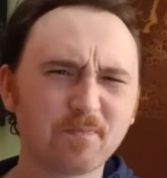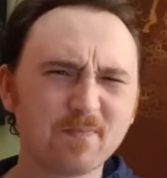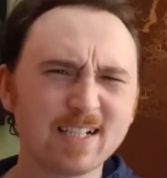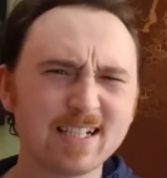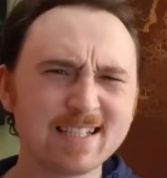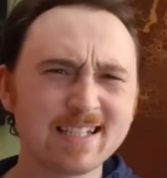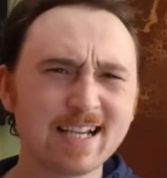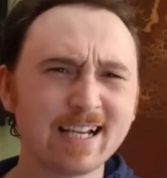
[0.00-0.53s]

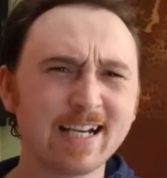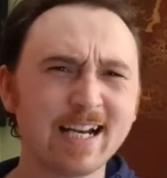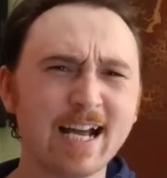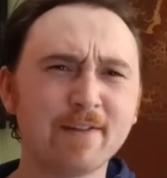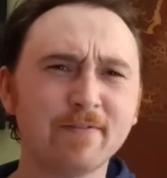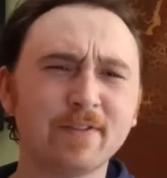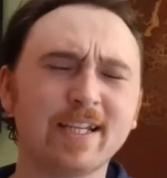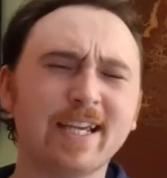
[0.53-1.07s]
second
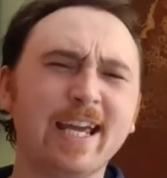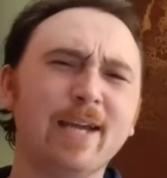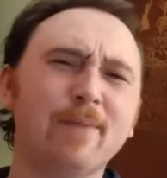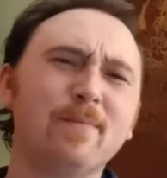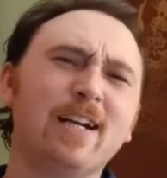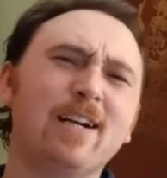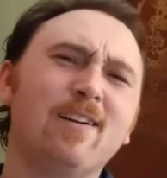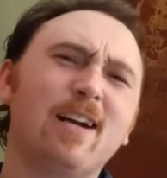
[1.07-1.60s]
half of the game
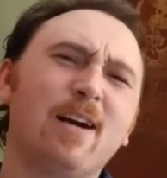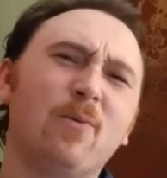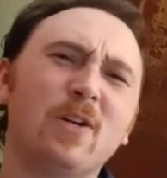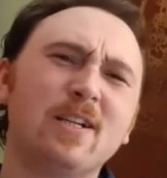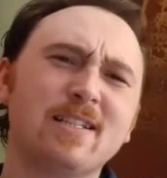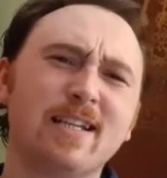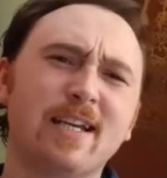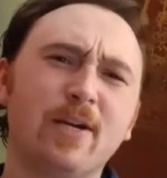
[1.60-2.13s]
there. I
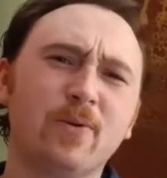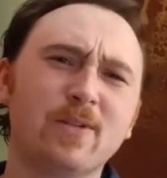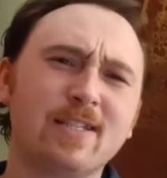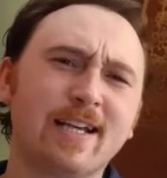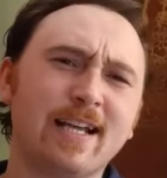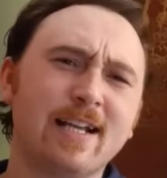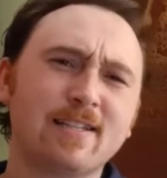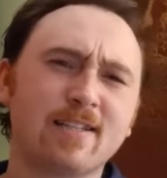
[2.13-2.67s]
want to say it was
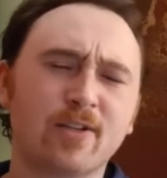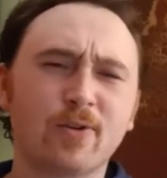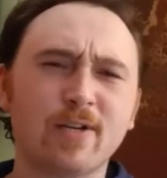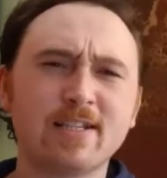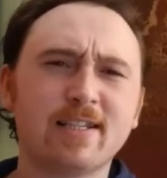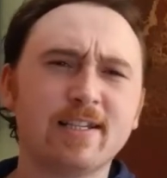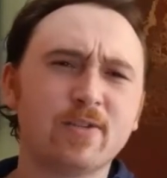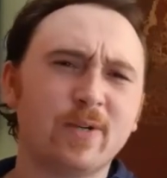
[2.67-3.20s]
against the
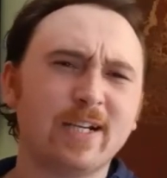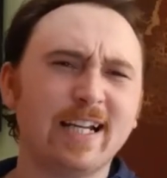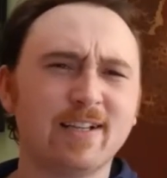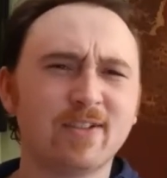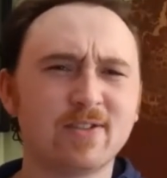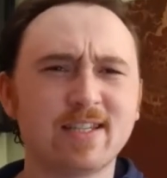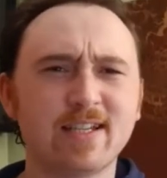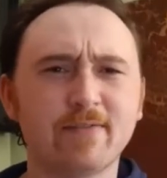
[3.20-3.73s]
Grizzlies when he had
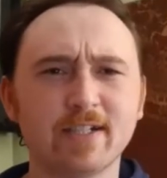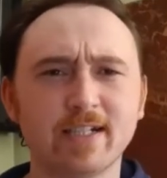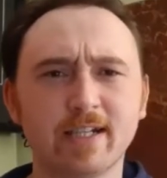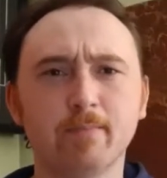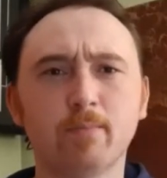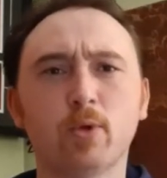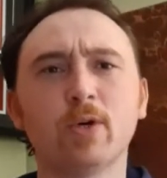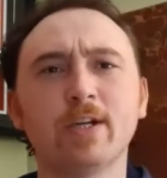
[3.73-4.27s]
those
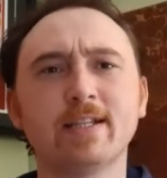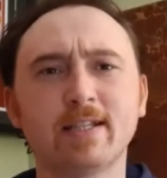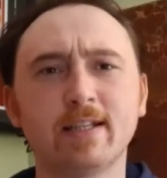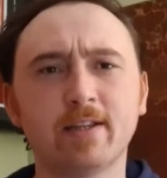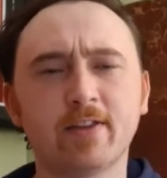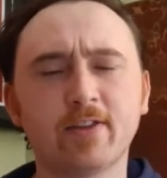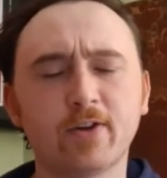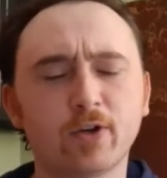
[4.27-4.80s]
17 points in
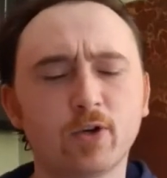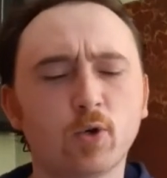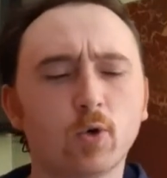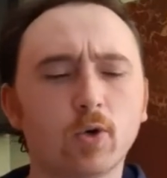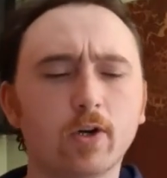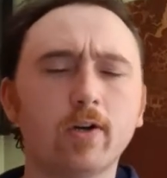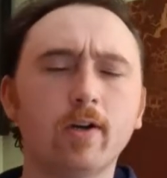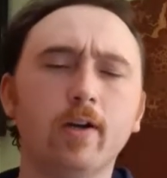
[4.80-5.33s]
the third
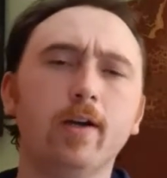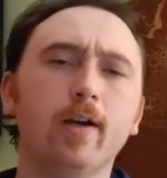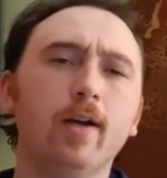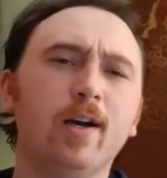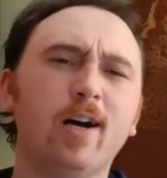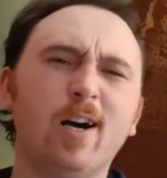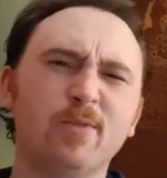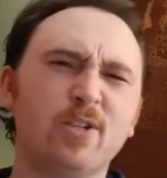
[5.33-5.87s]
quarter.
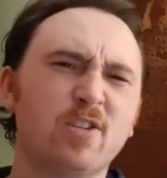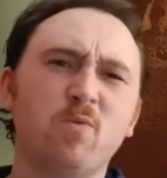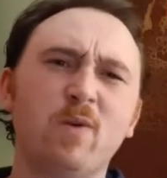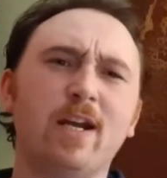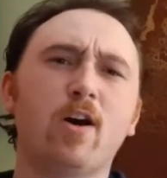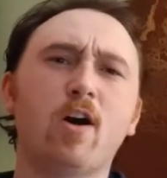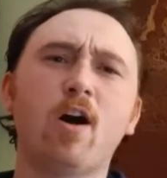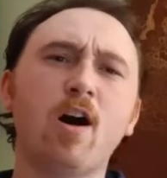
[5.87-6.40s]
Just
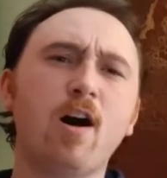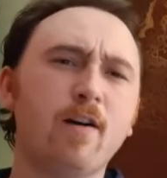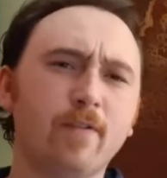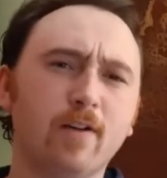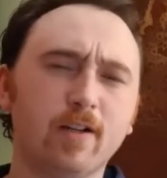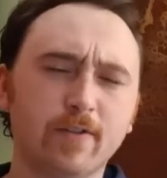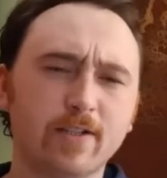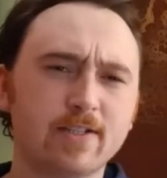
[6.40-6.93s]
went off
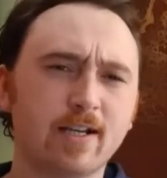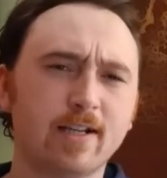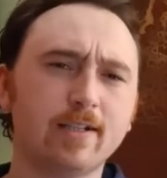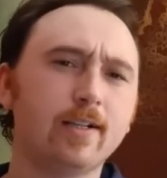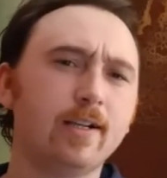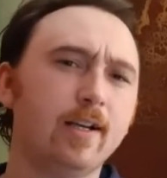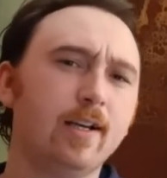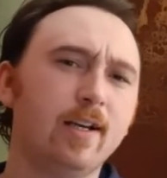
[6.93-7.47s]
all of a
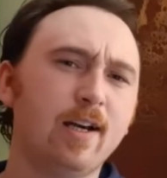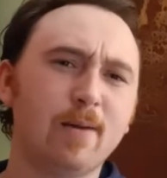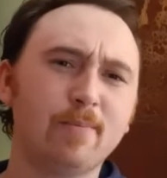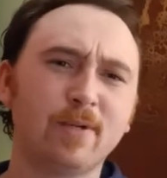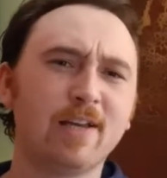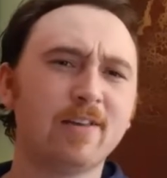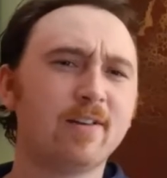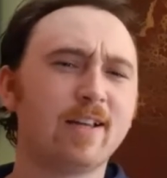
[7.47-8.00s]
sudden.
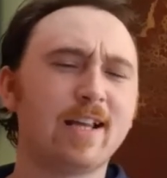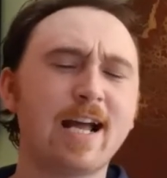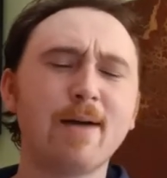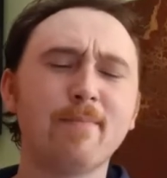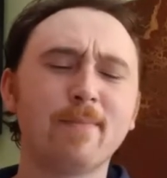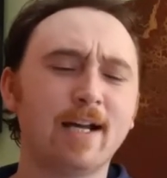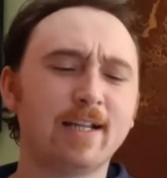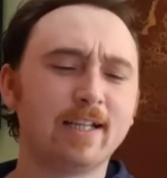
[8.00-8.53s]
But other than
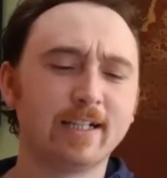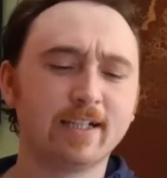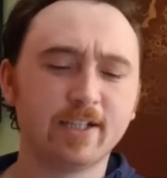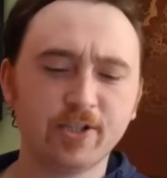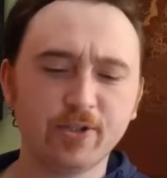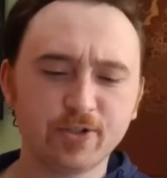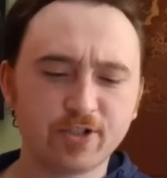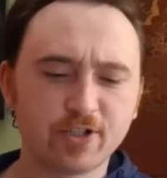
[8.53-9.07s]
that, man, the
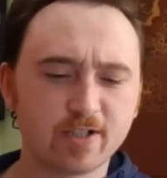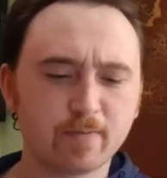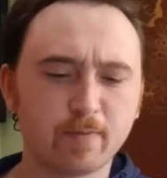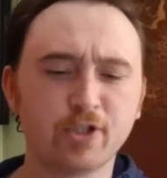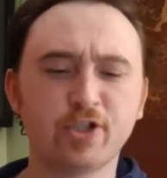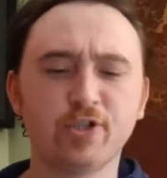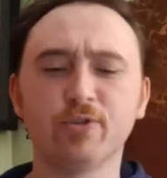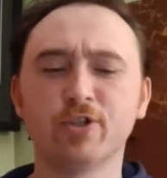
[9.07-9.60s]
dude's just been
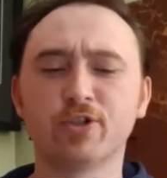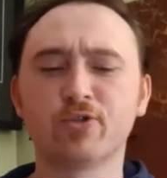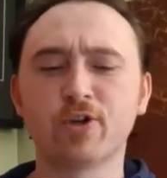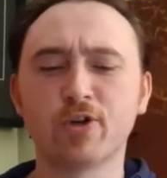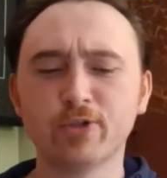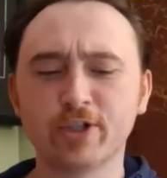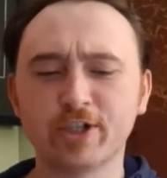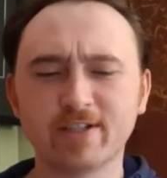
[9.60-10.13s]
shooting
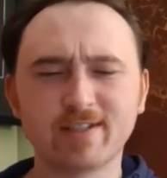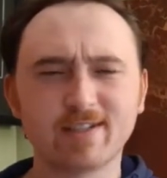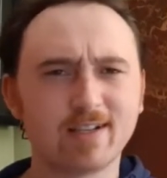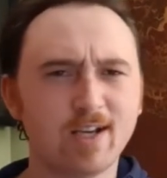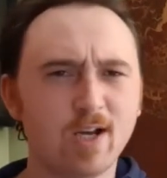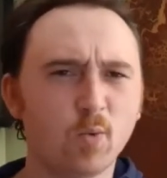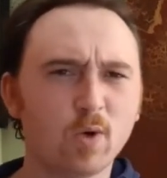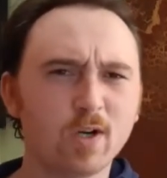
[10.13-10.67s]
atrocious.
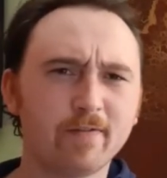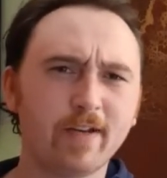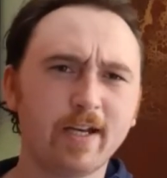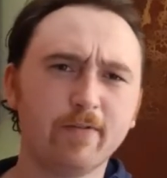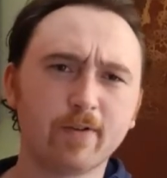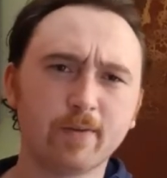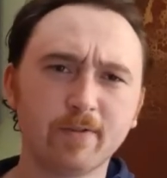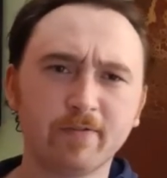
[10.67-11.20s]
1 of
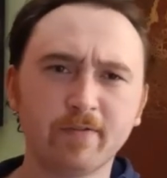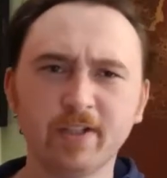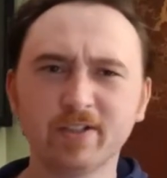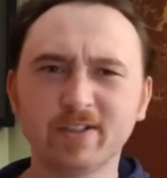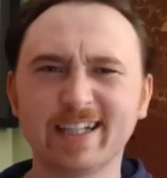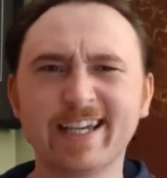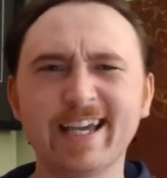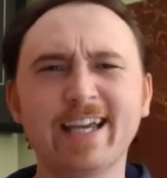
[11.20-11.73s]
8 from the
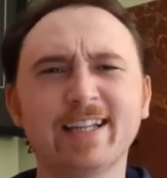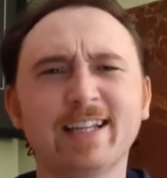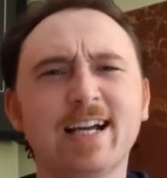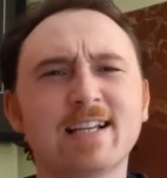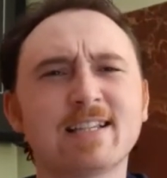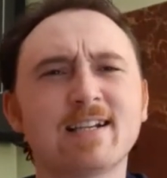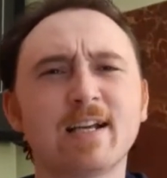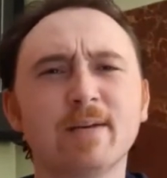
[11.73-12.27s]
field again
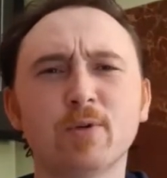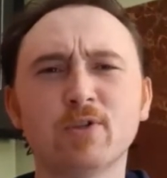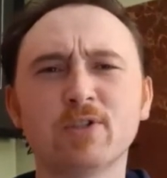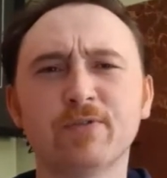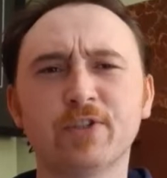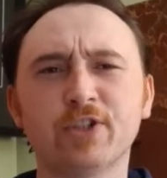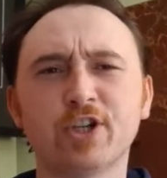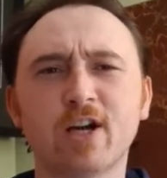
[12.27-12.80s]
last night. Most
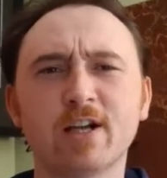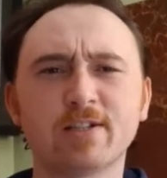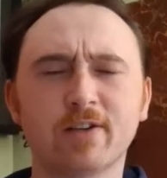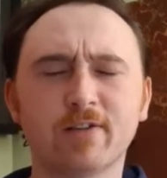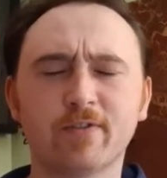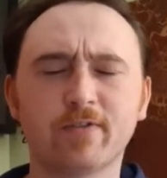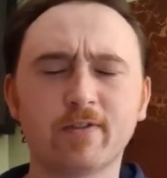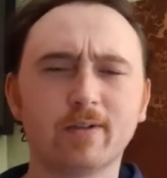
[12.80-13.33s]
of his shots are
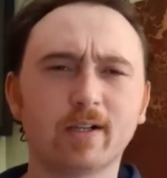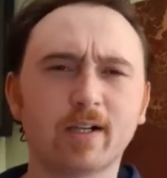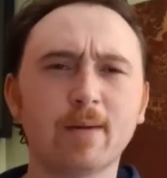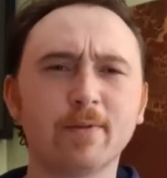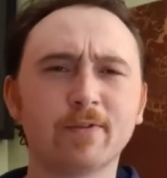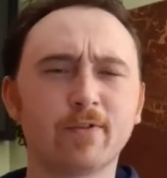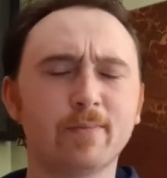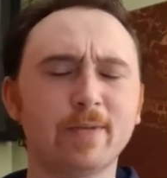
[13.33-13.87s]

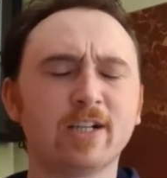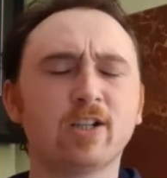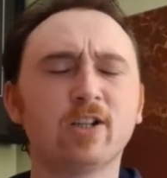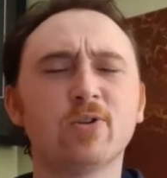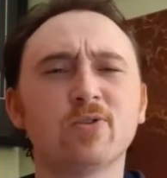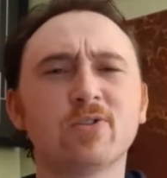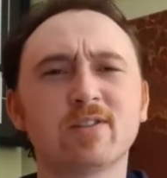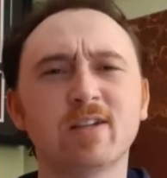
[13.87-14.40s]
coming from in
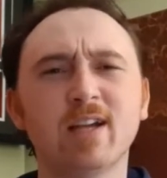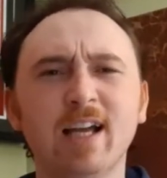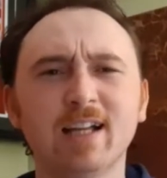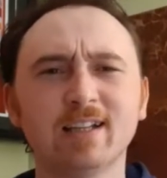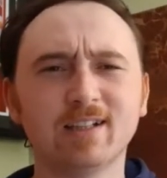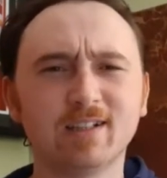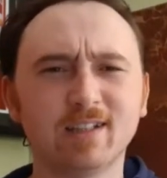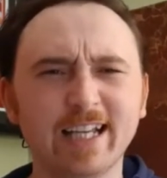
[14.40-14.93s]
close,
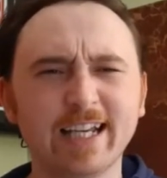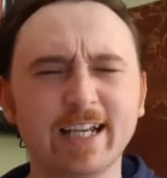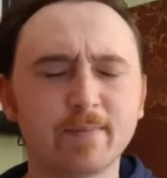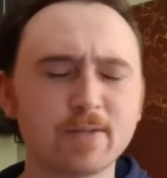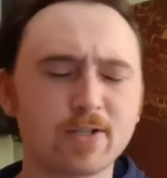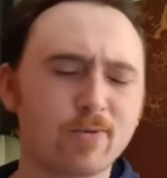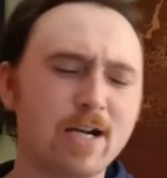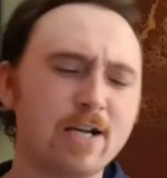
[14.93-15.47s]
little
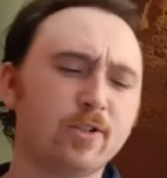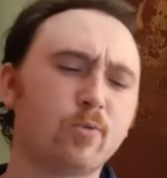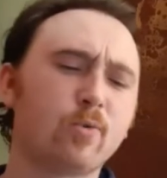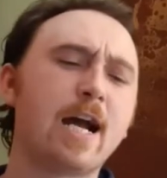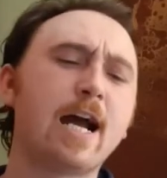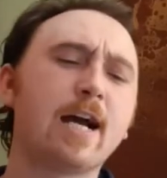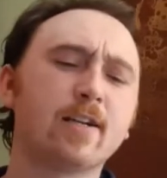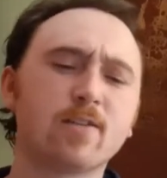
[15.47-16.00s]
layups around the
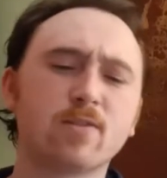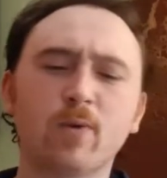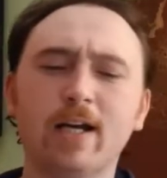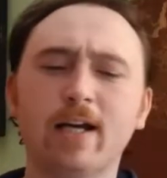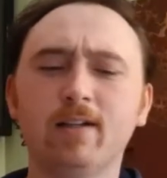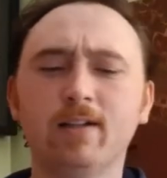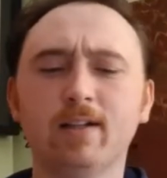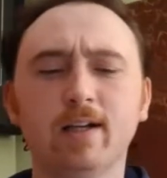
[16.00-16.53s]
rack as
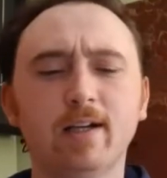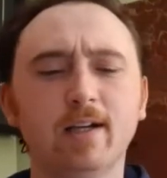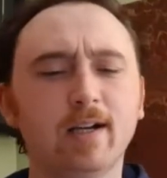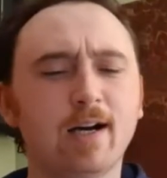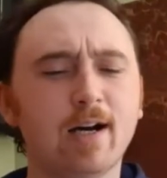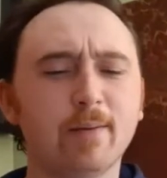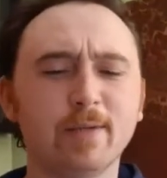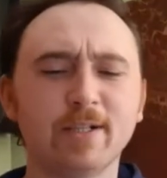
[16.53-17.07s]
well,
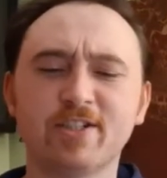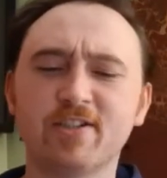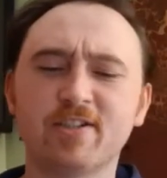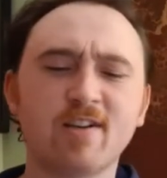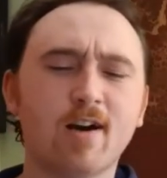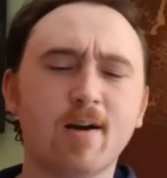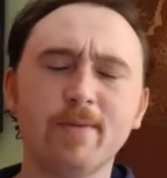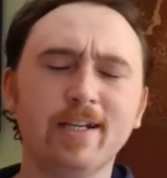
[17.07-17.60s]
and just
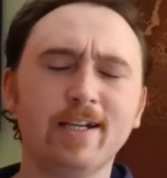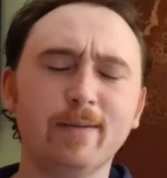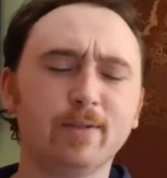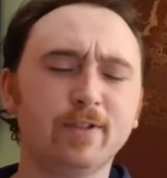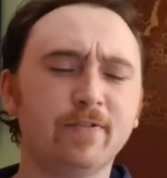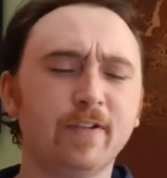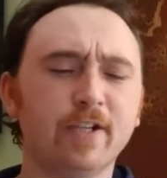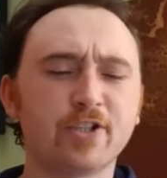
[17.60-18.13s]
not being
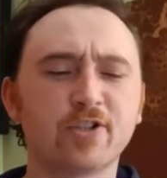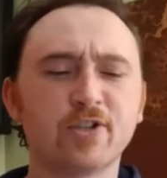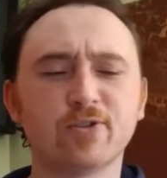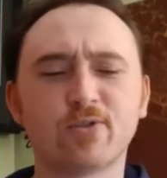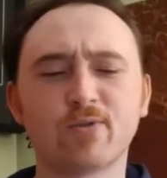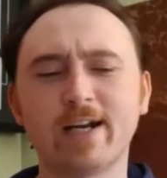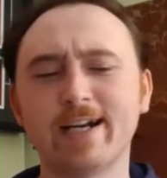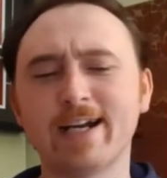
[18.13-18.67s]
able to finish
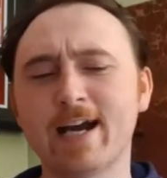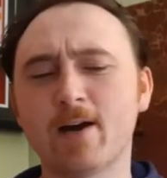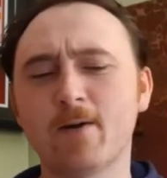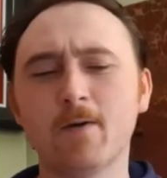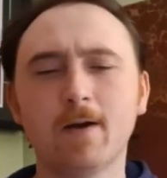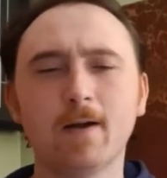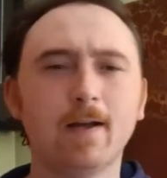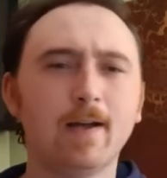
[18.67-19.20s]
those right now.